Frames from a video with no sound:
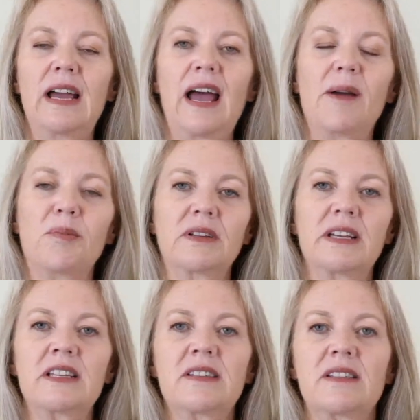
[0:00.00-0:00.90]
and
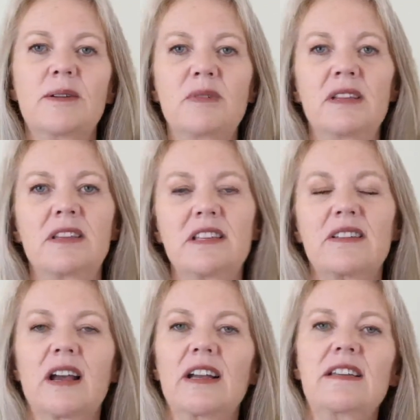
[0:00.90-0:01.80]
place them in these
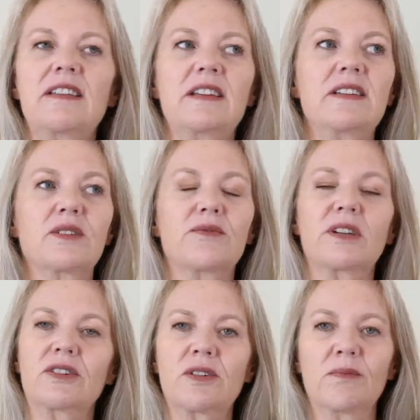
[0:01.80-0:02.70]
ideas of
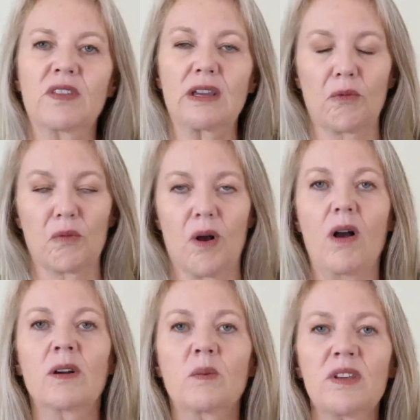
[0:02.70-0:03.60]
there's something
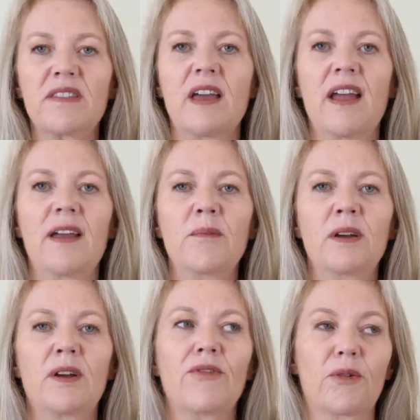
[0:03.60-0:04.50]
wrong with them
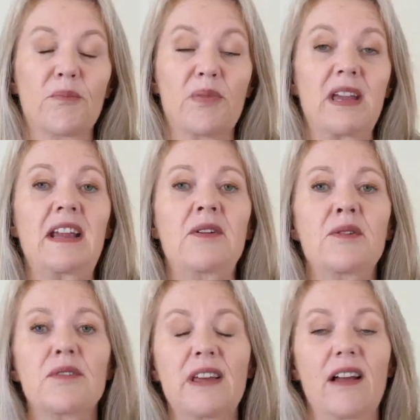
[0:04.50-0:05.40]
for being
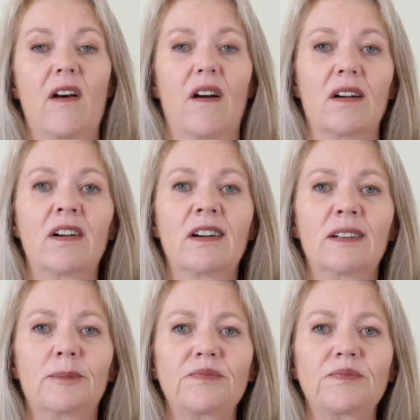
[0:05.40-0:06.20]
who they are,